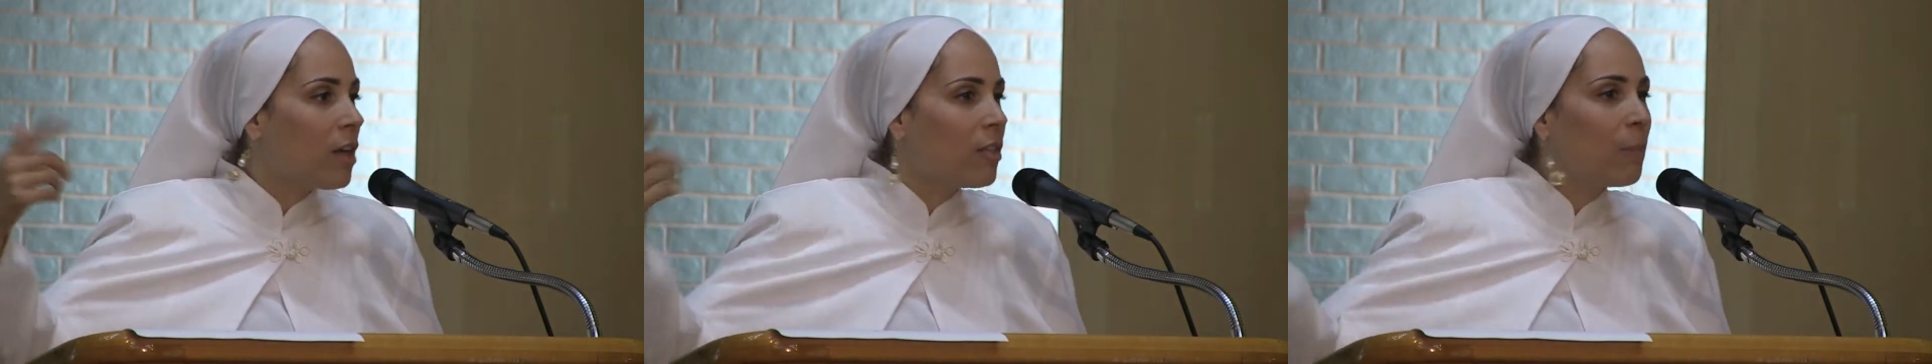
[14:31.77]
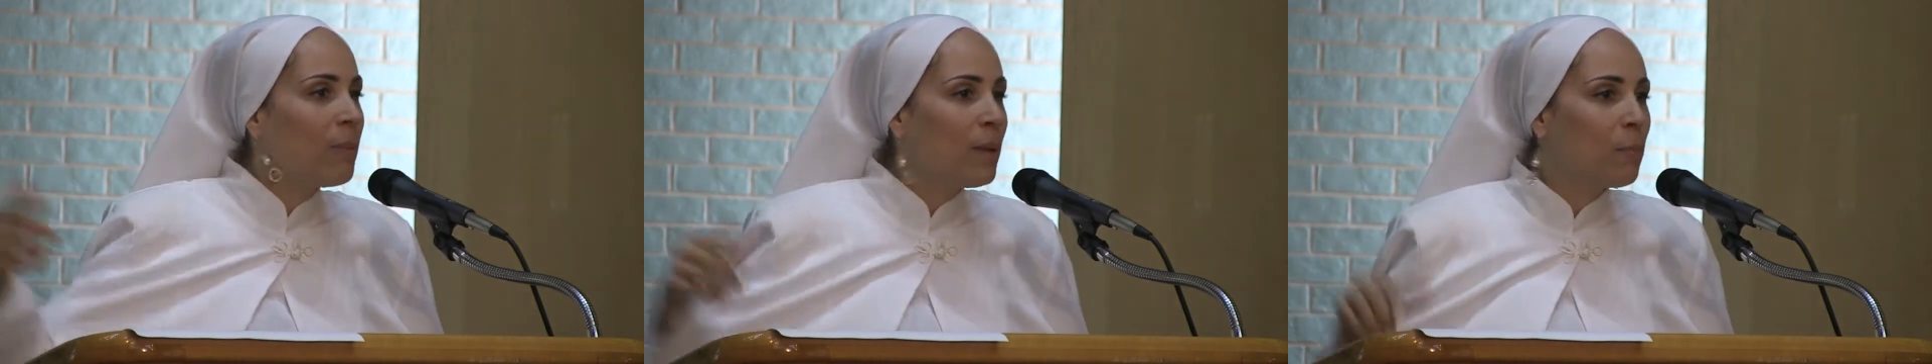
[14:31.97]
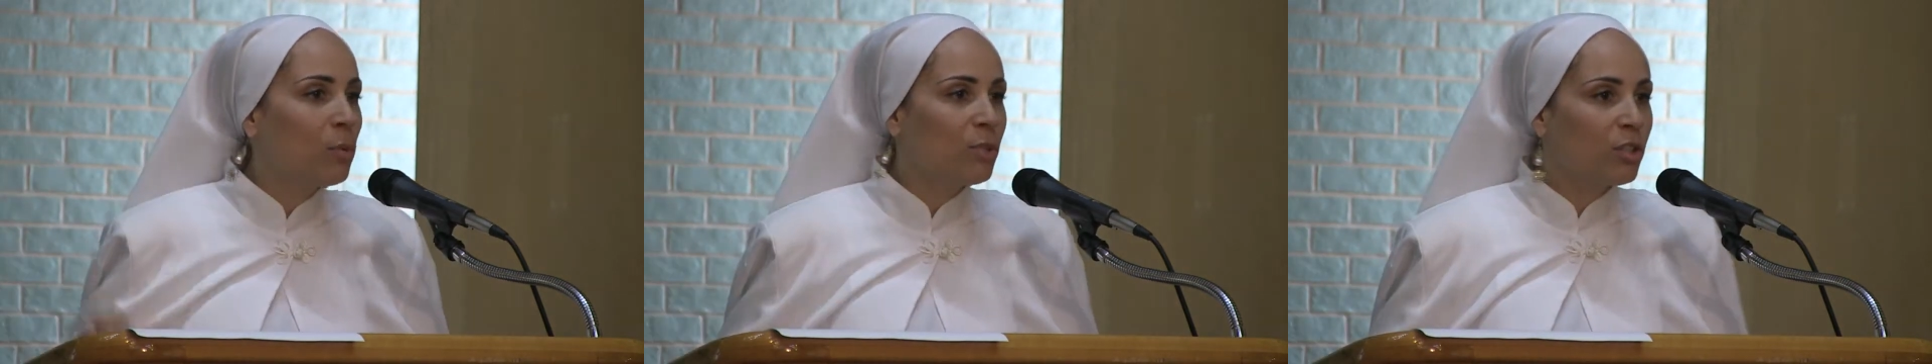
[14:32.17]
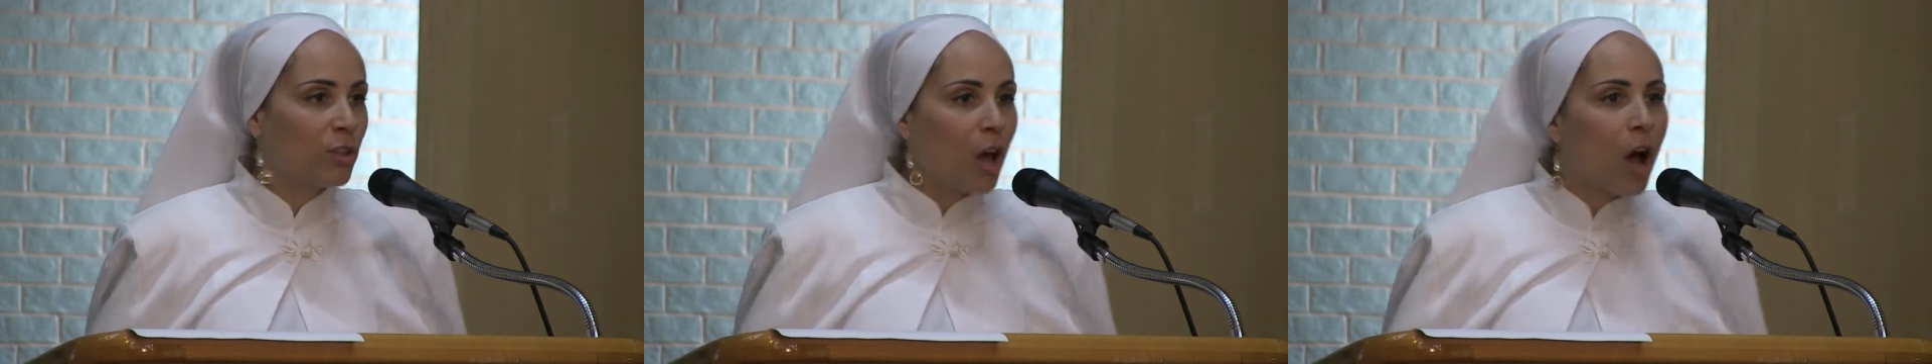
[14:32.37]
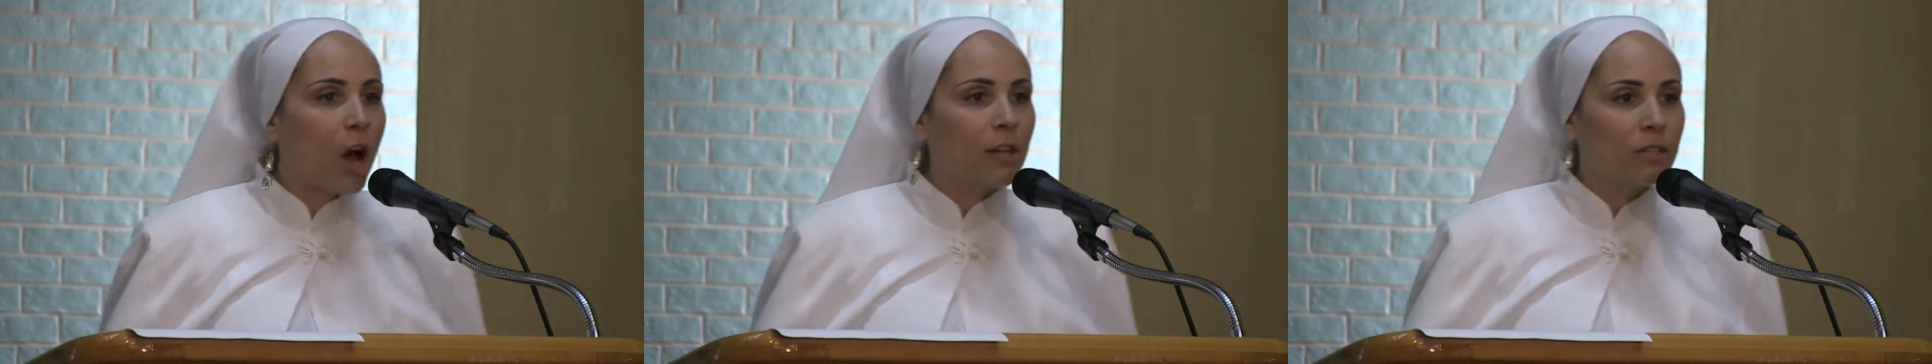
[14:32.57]
other people's
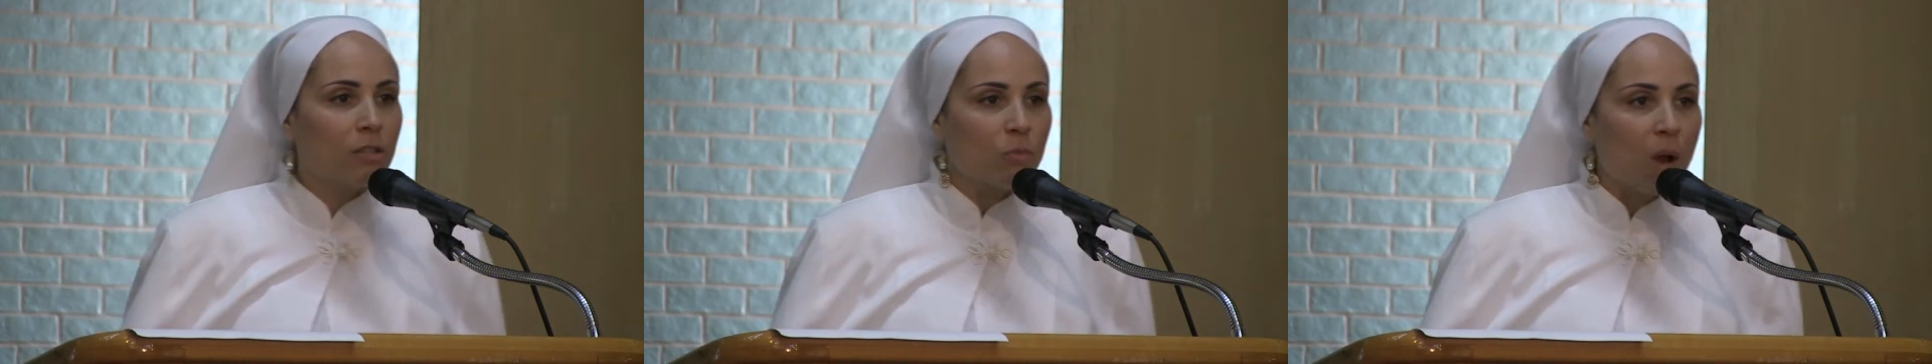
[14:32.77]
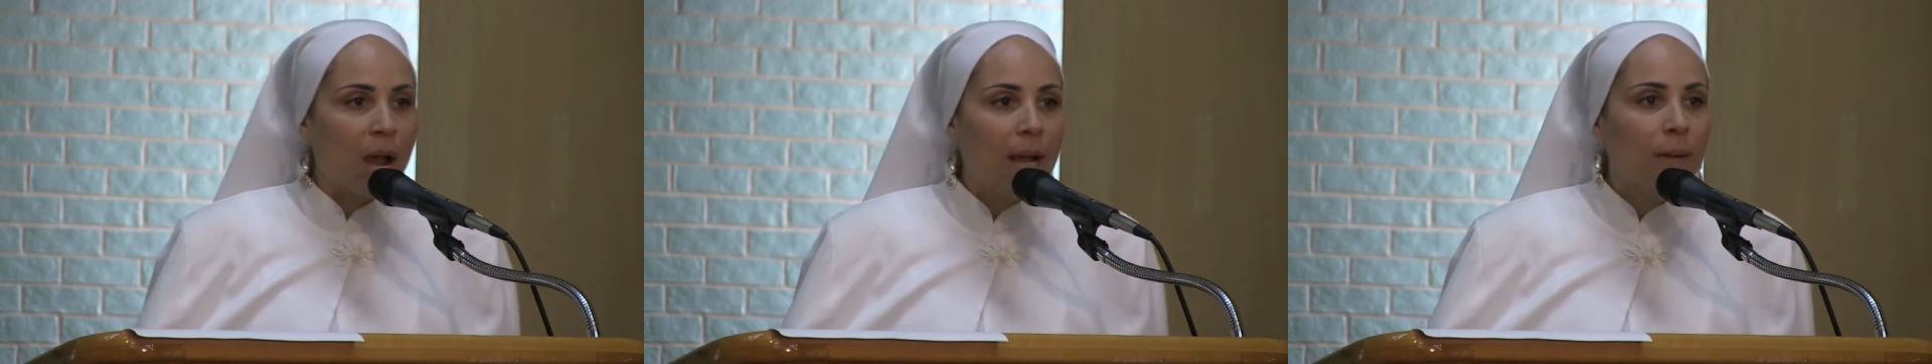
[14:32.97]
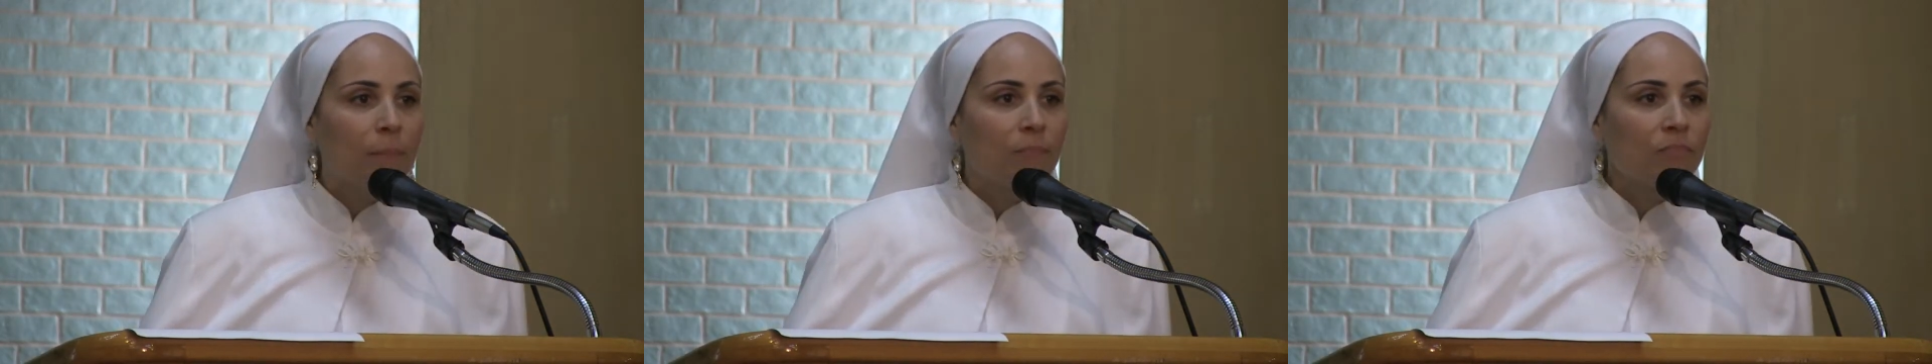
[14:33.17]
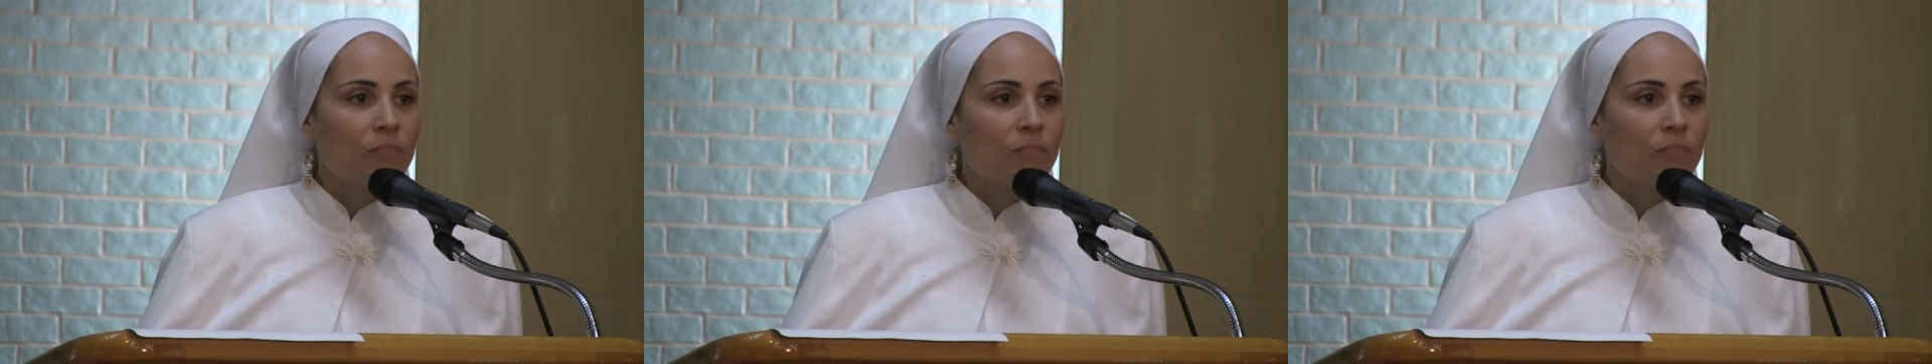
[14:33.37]
thoughts, right?